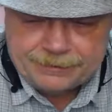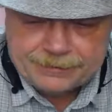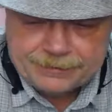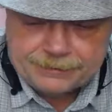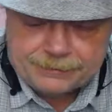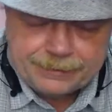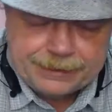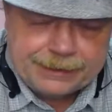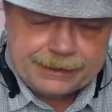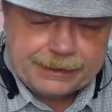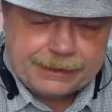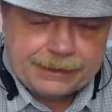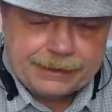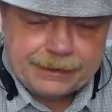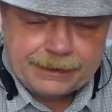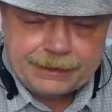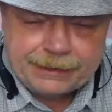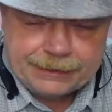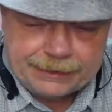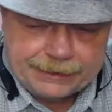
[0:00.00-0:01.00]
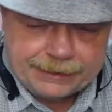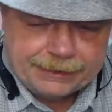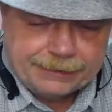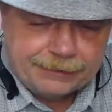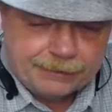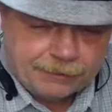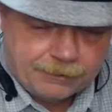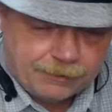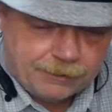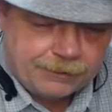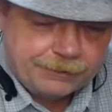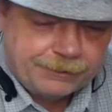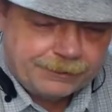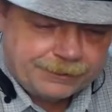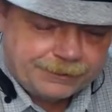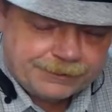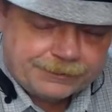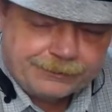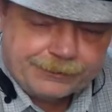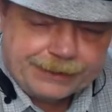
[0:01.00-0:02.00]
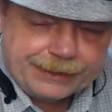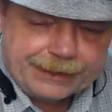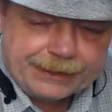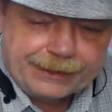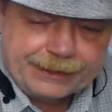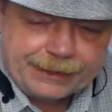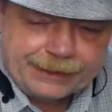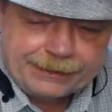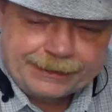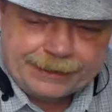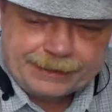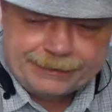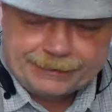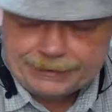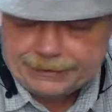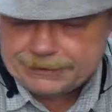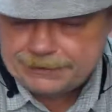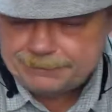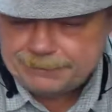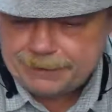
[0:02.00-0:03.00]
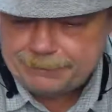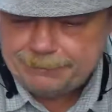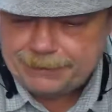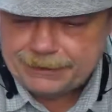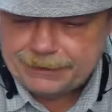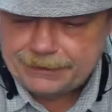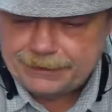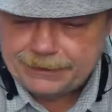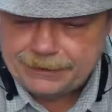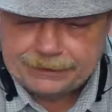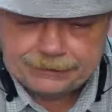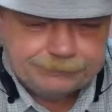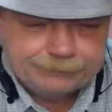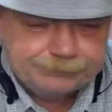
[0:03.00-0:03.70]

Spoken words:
screen, and it didn't hurt the screen, and that's my big thing.